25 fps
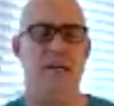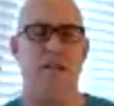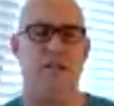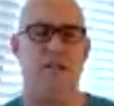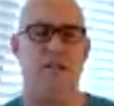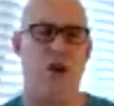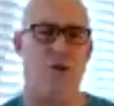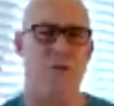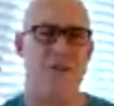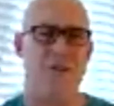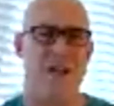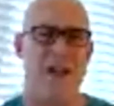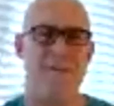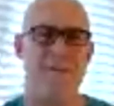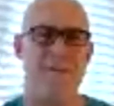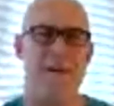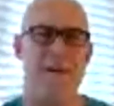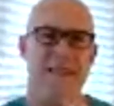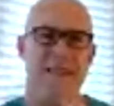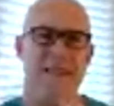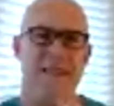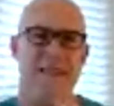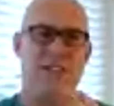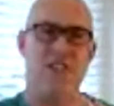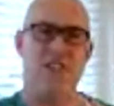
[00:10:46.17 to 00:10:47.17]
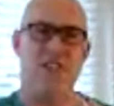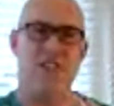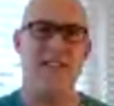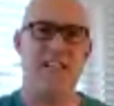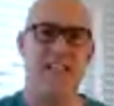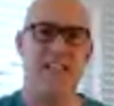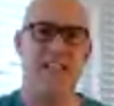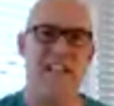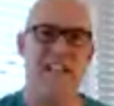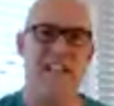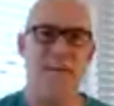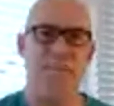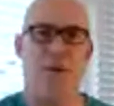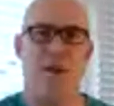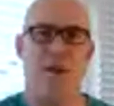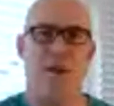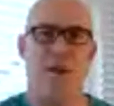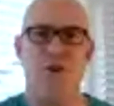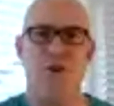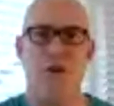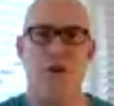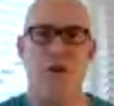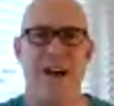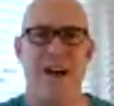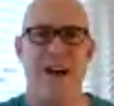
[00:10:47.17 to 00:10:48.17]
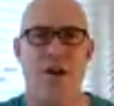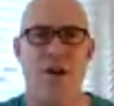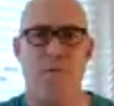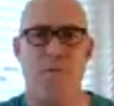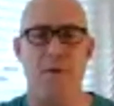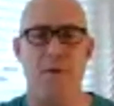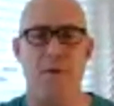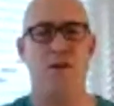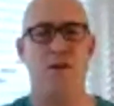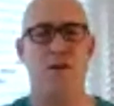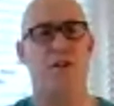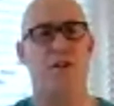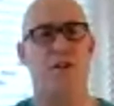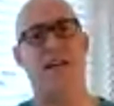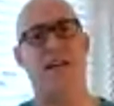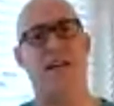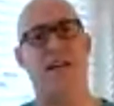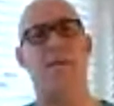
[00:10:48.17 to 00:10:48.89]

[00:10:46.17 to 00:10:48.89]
So, I mean, that's just an example of your health, but you can think